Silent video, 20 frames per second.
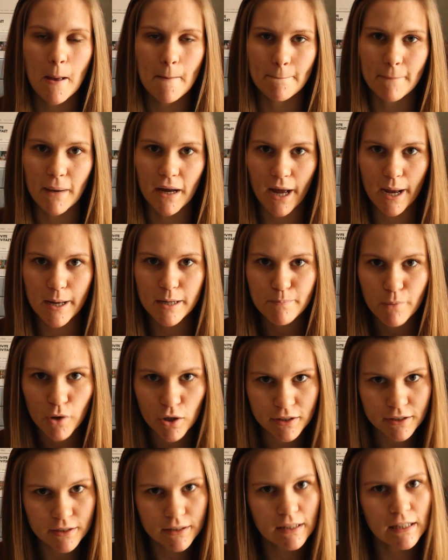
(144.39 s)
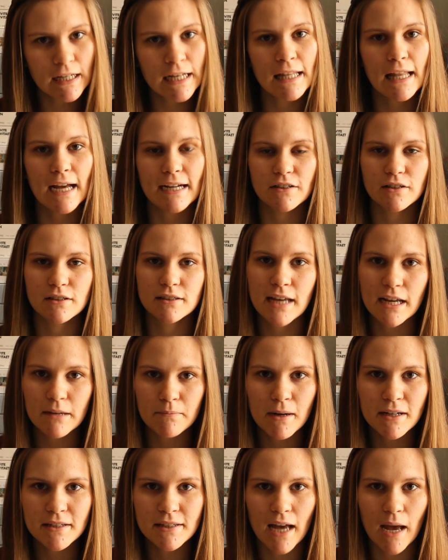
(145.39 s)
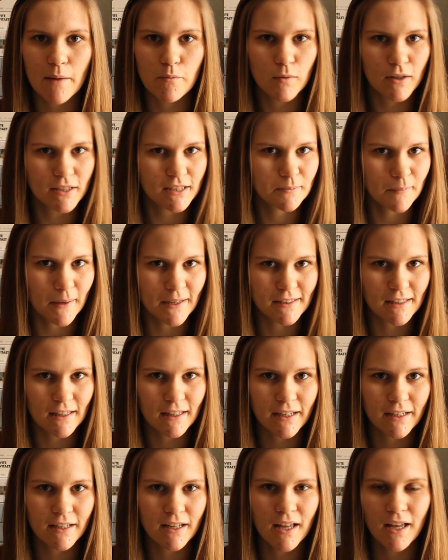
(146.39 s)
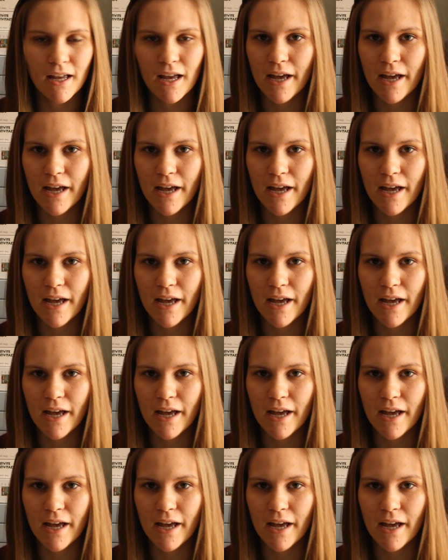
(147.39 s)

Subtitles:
but I personally like to take my time while puzzling